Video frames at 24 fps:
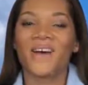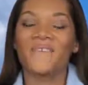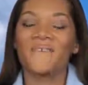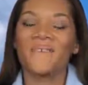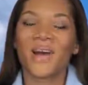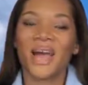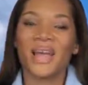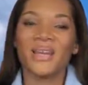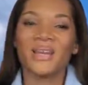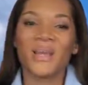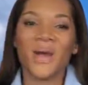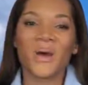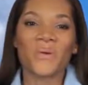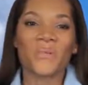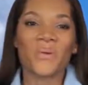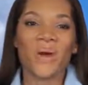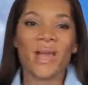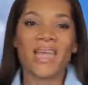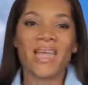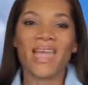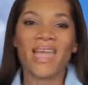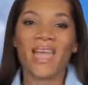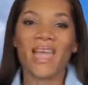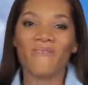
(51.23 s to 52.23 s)
Find out
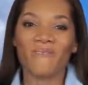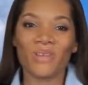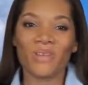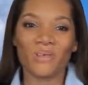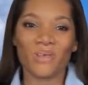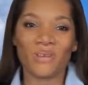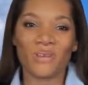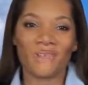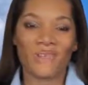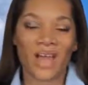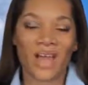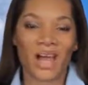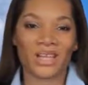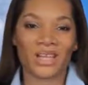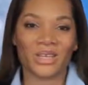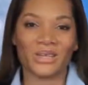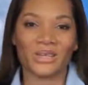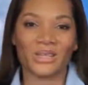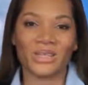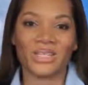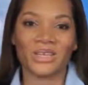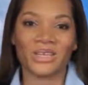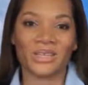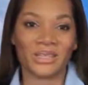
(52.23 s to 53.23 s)
why everyone values
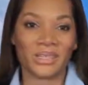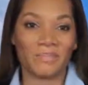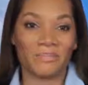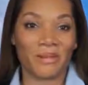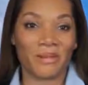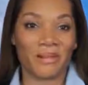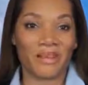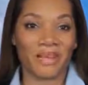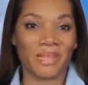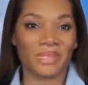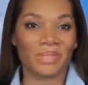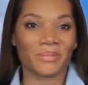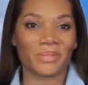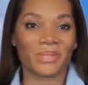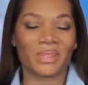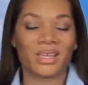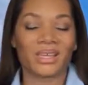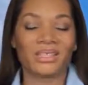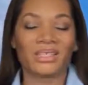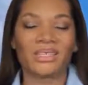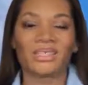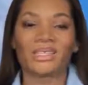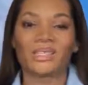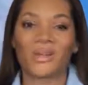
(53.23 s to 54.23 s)
their experience with
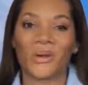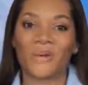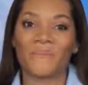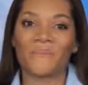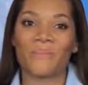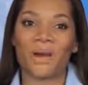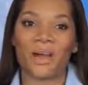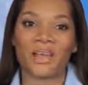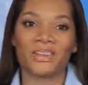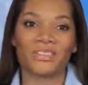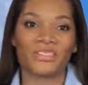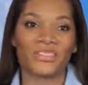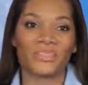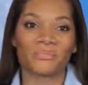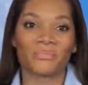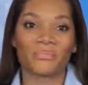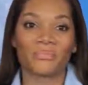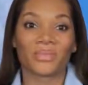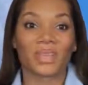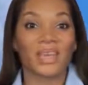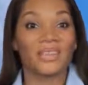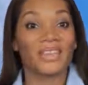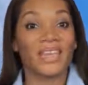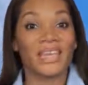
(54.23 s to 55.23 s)
us so much.
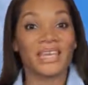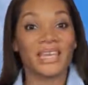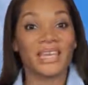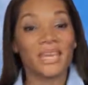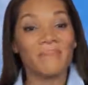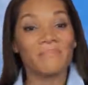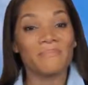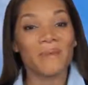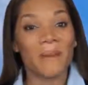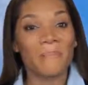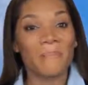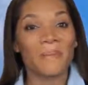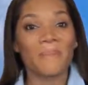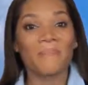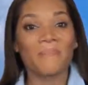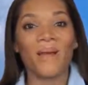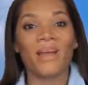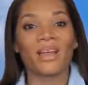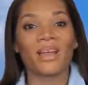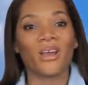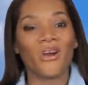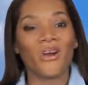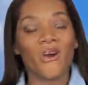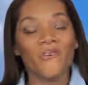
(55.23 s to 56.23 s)
They keep coming
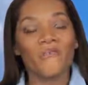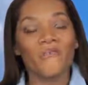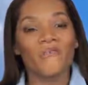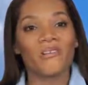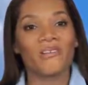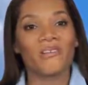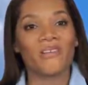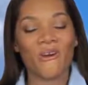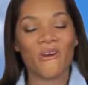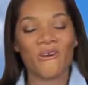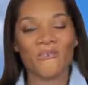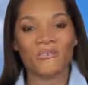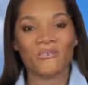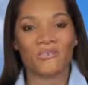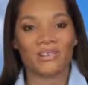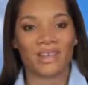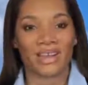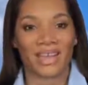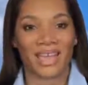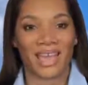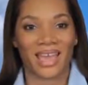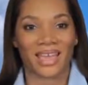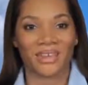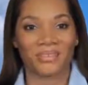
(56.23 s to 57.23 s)
back over and over
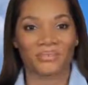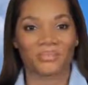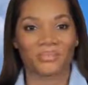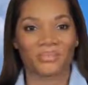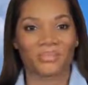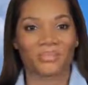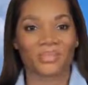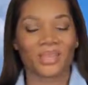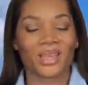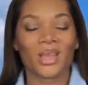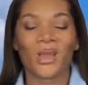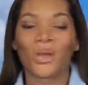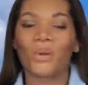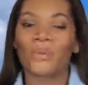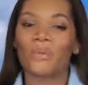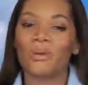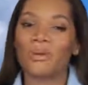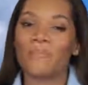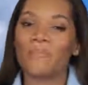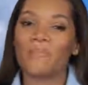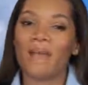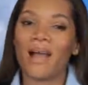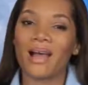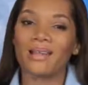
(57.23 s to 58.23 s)
again. We're
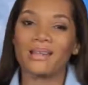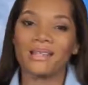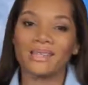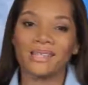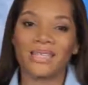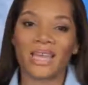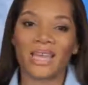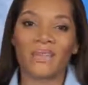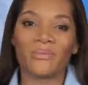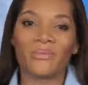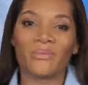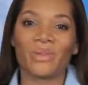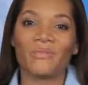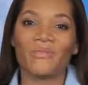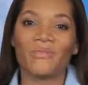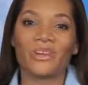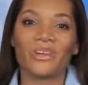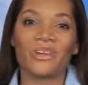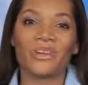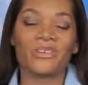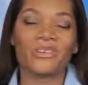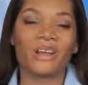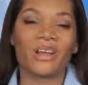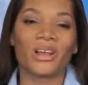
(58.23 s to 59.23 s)
proud to say we've
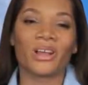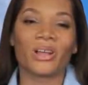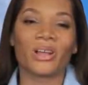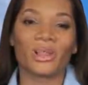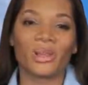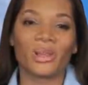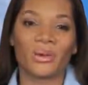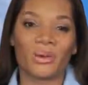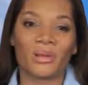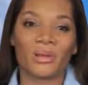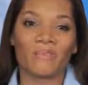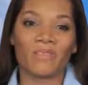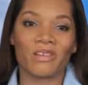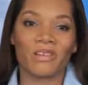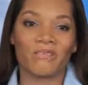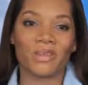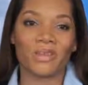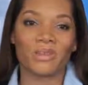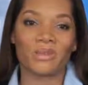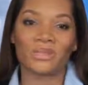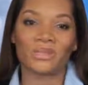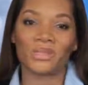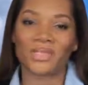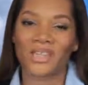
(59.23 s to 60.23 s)
earned our glowing
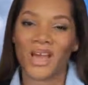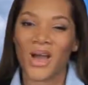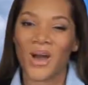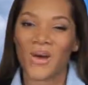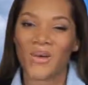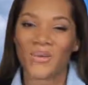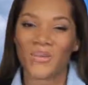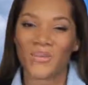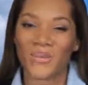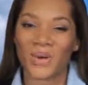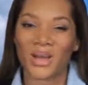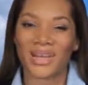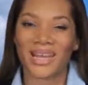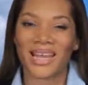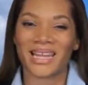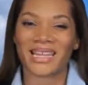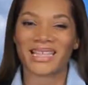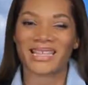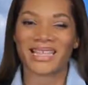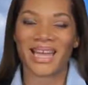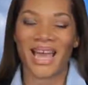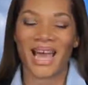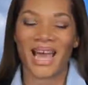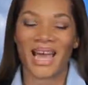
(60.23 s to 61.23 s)
reviews one at a
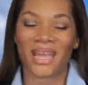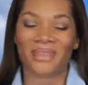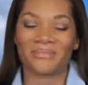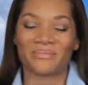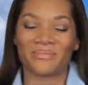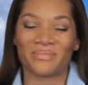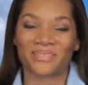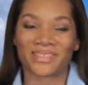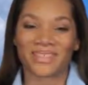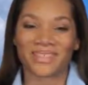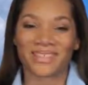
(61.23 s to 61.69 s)
time.